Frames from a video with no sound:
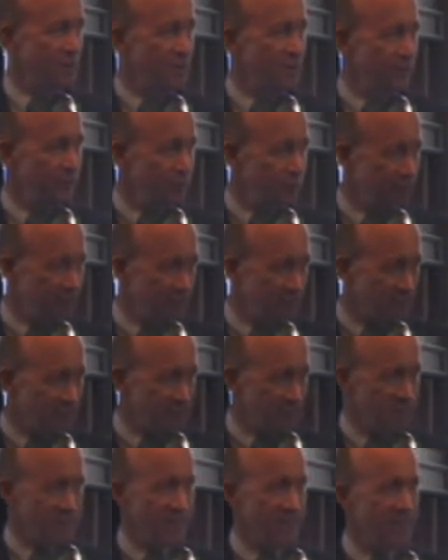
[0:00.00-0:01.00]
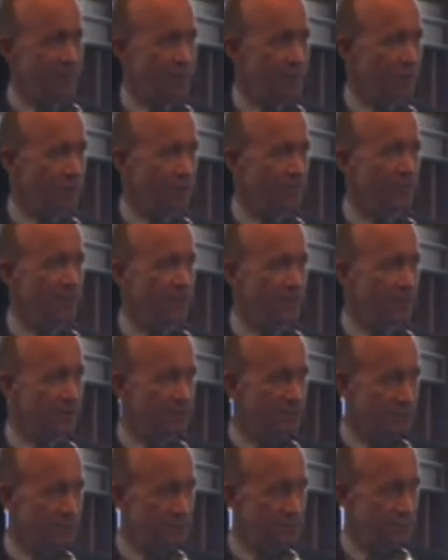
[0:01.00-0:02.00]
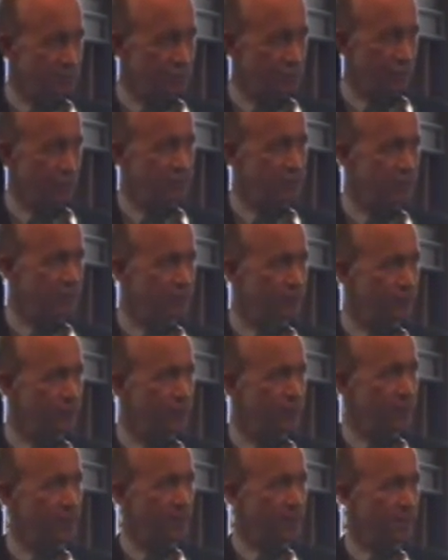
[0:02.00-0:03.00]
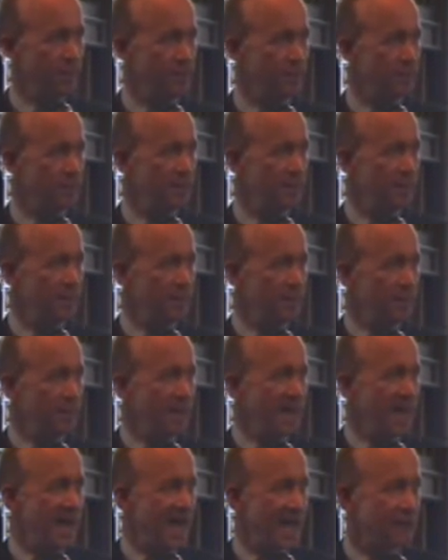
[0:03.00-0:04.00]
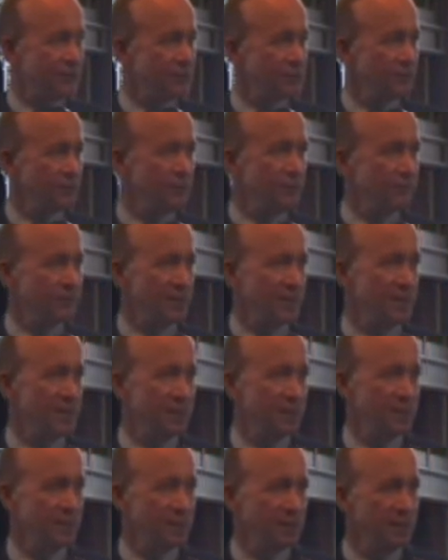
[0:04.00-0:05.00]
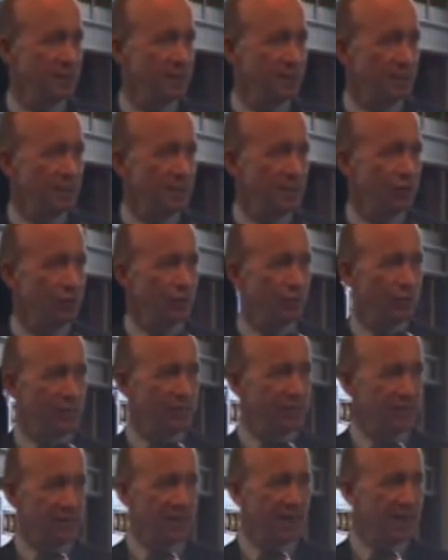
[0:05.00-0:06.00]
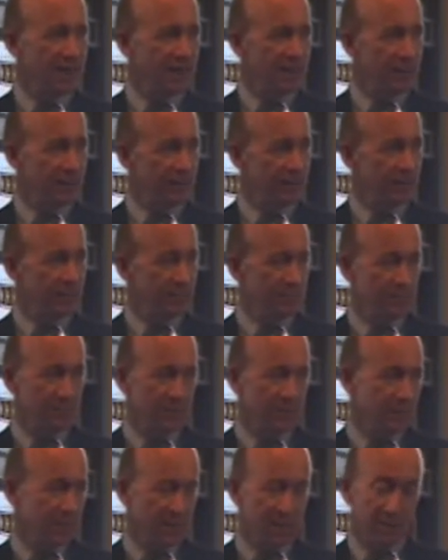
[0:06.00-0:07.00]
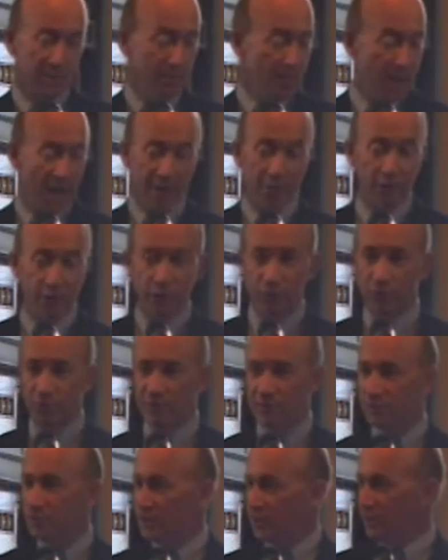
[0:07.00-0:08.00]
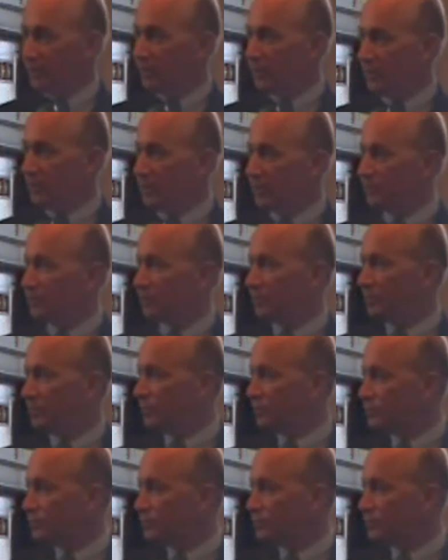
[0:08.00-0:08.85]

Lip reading: at if you were to examine our policies and the choices we've made, actions we've taken. You would apply that, in the modern usage anyway, the term